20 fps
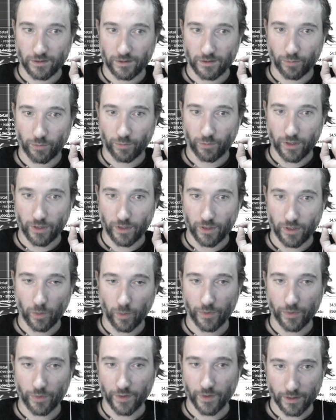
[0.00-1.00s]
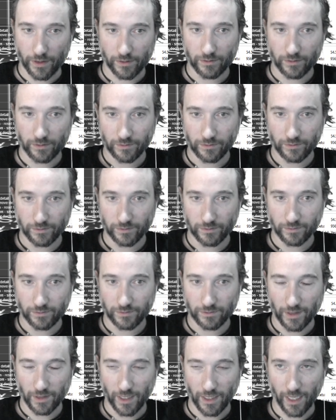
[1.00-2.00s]
print the whole thing
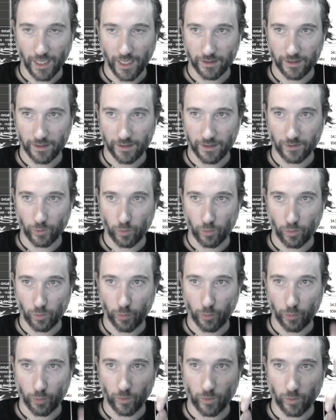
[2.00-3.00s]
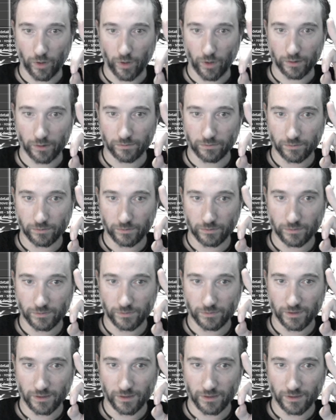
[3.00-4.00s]
at 0.1
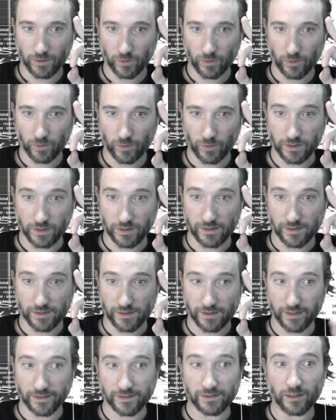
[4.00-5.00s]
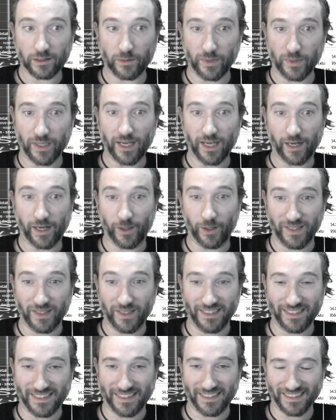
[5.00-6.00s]
with 6 and a bit
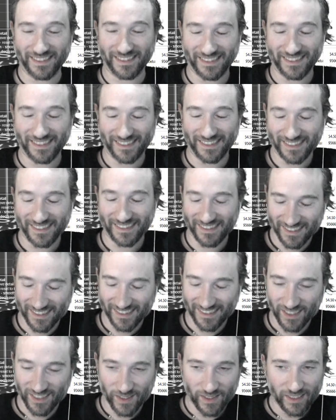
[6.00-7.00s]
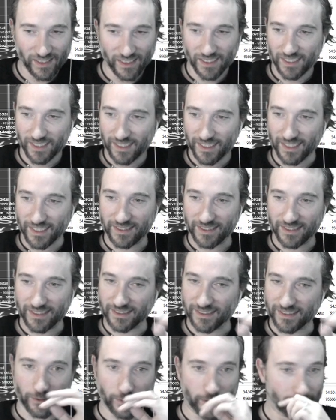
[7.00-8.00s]
hours. That's
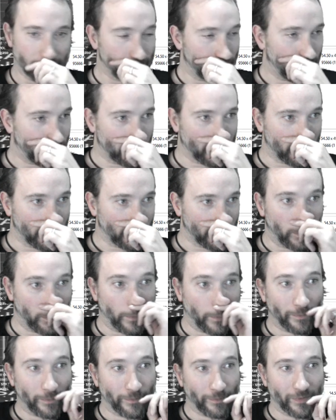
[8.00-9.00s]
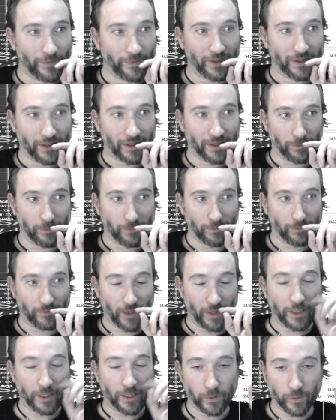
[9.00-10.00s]
just a crazy amount of time.
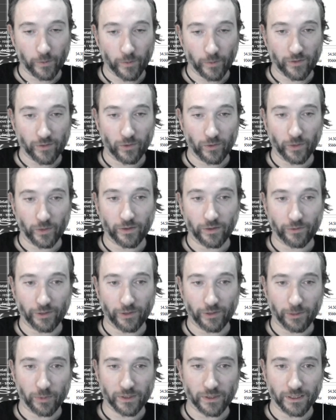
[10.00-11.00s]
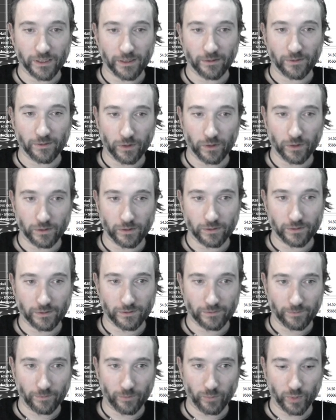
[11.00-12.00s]
I know that's not in 3D printing world,
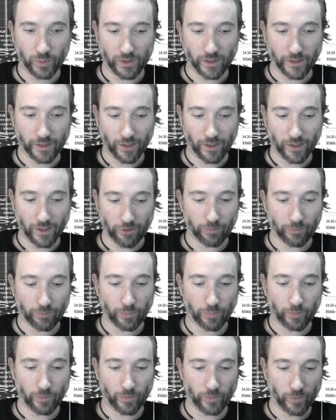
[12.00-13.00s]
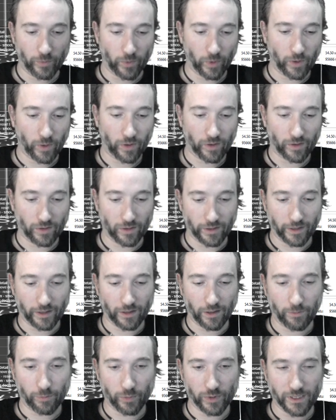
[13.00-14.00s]
but I
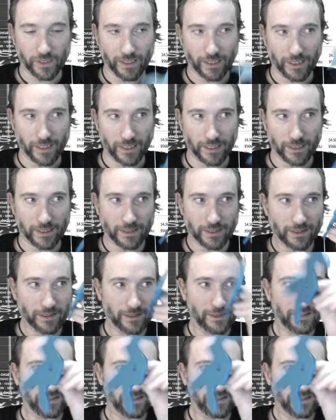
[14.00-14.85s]
printed this,